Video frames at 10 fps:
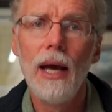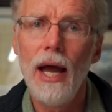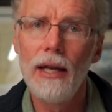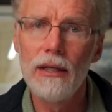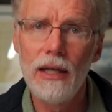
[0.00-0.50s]

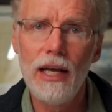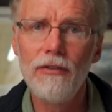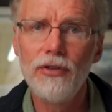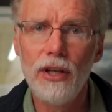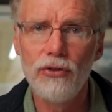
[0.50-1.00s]
and
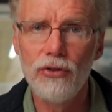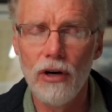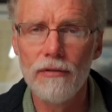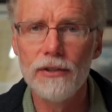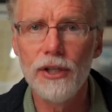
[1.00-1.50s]
leaves his
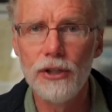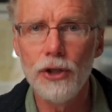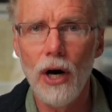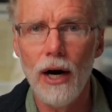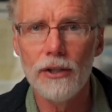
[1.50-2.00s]
servants in
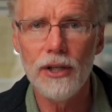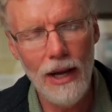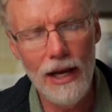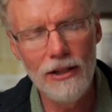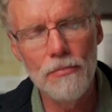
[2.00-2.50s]
charge.
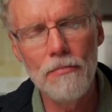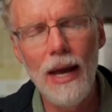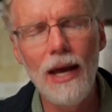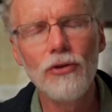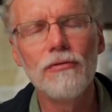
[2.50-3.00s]
And the
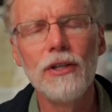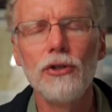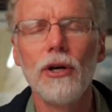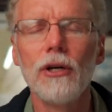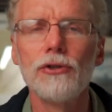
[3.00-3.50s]
master
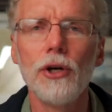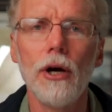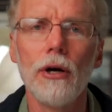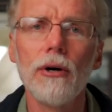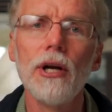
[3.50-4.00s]
returns
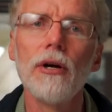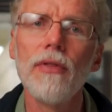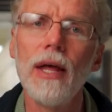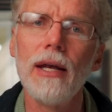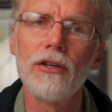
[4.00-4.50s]
earlier
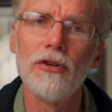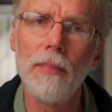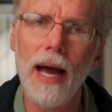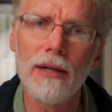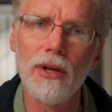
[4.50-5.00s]
than
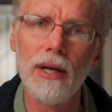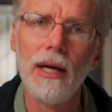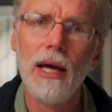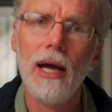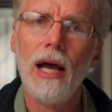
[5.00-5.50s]
expected
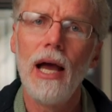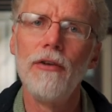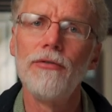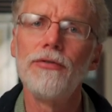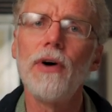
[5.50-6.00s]

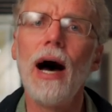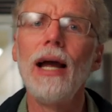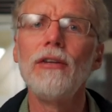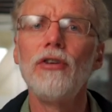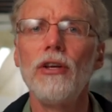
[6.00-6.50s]
and
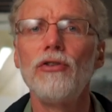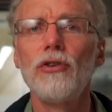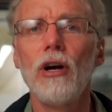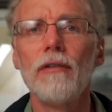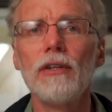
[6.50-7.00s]
finds his
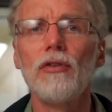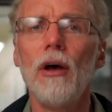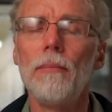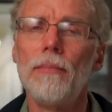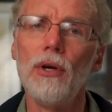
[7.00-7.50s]
servants
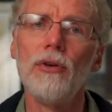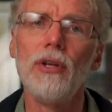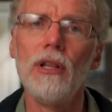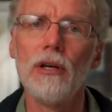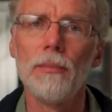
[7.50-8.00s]

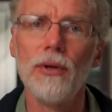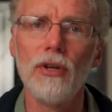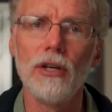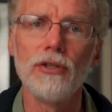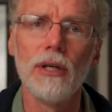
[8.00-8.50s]
abusing their
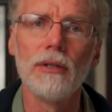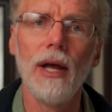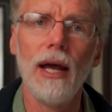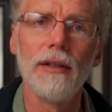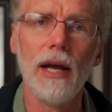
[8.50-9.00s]
position,
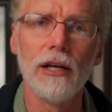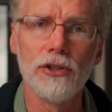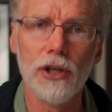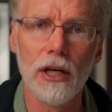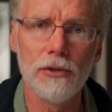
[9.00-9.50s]
and they are
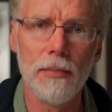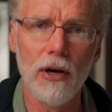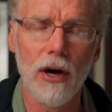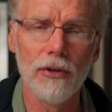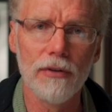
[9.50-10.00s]
judged
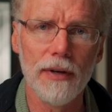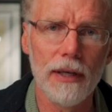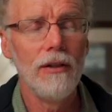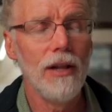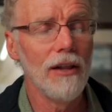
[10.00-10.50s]
because of it.
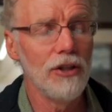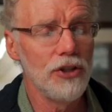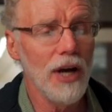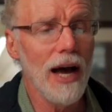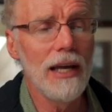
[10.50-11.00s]
Now, the
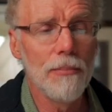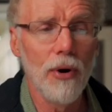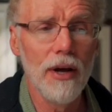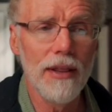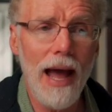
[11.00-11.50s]
shocking
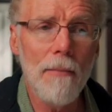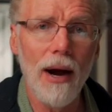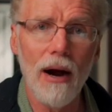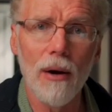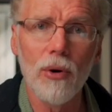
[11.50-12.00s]
point of that
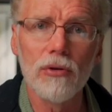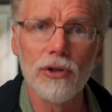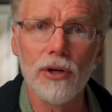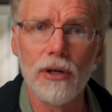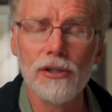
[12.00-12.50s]
parable
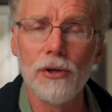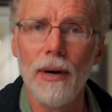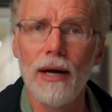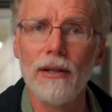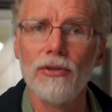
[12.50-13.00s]
turns
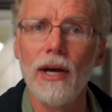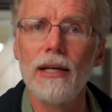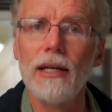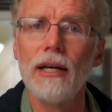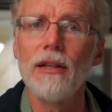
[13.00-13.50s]
upon this
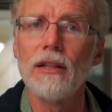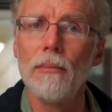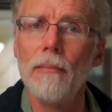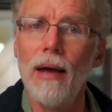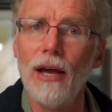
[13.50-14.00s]
idea that the
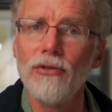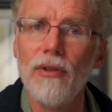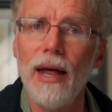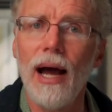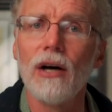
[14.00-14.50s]
master
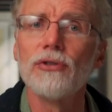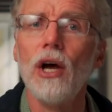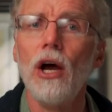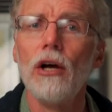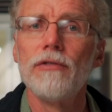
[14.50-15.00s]
of the house
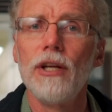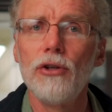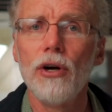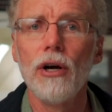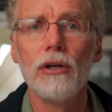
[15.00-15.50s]

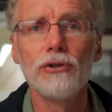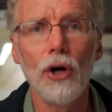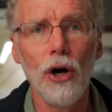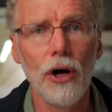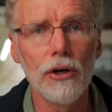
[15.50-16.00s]
returns
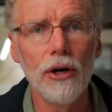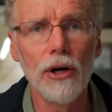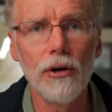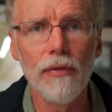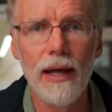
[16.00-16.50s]

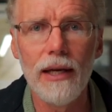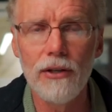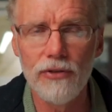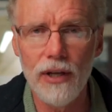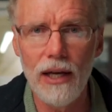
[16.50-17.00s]
earlier than he
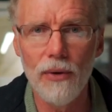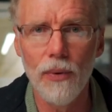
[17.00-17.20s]
said he